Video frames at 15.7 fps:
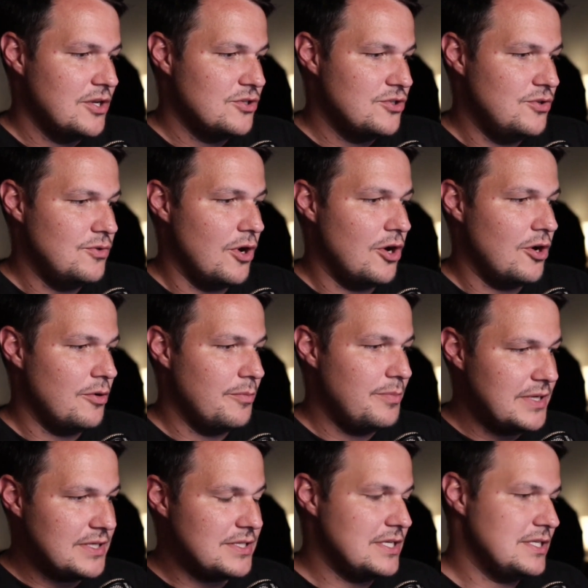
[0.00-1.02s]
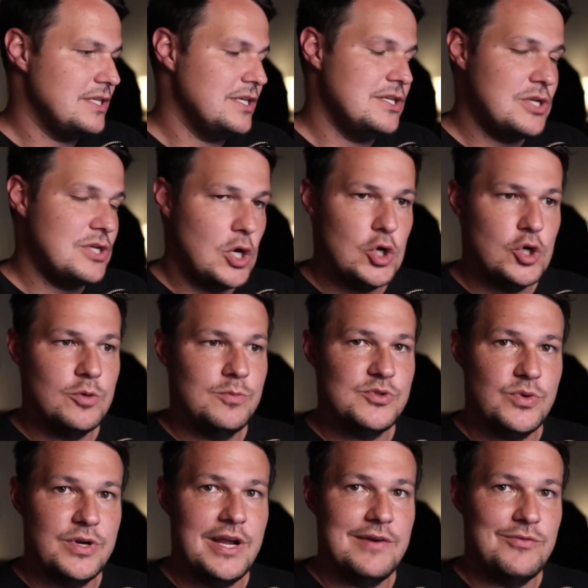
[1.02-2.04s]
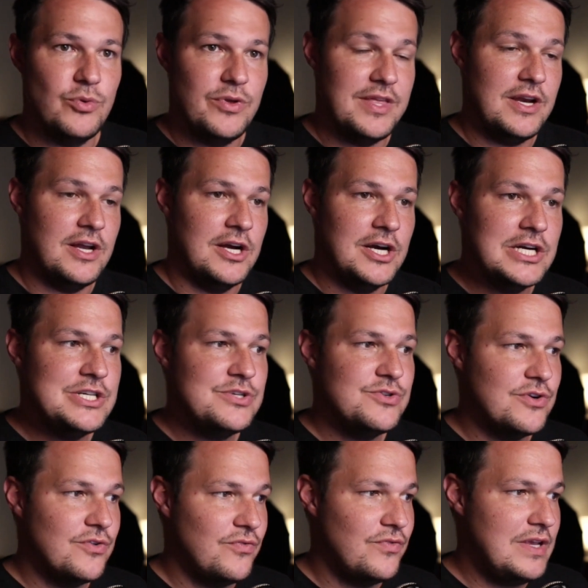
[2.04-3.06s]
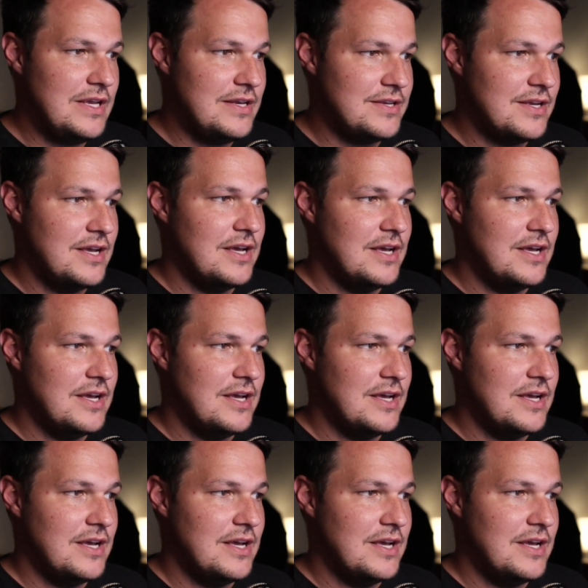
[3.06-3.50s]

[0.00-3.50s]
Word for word: to all businesses, homes, whatever, within 100 feet